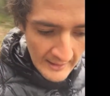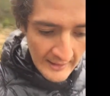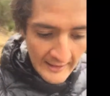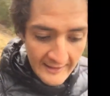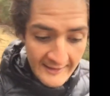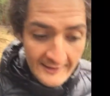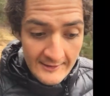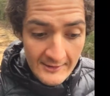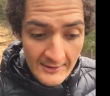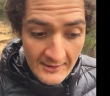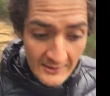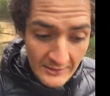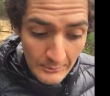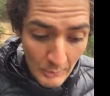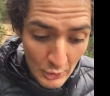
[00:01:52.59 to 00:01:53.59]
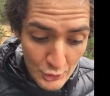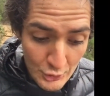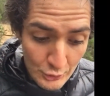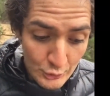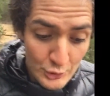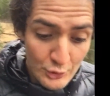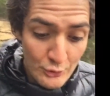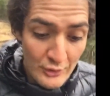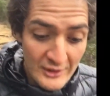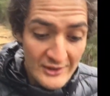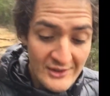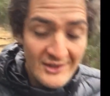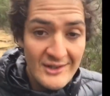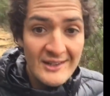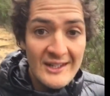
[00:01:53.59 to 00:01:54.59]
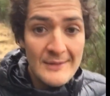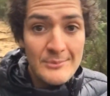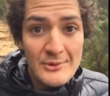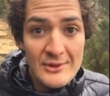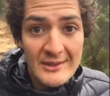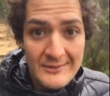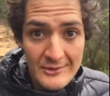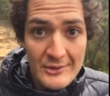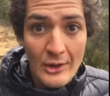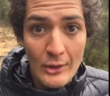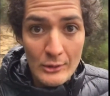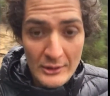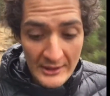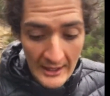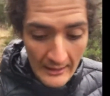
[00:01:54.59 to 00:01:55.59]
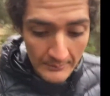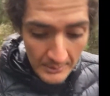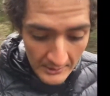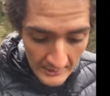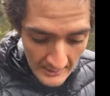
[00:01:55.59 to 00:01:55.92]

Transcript: and the emotional stress keeps tolling up,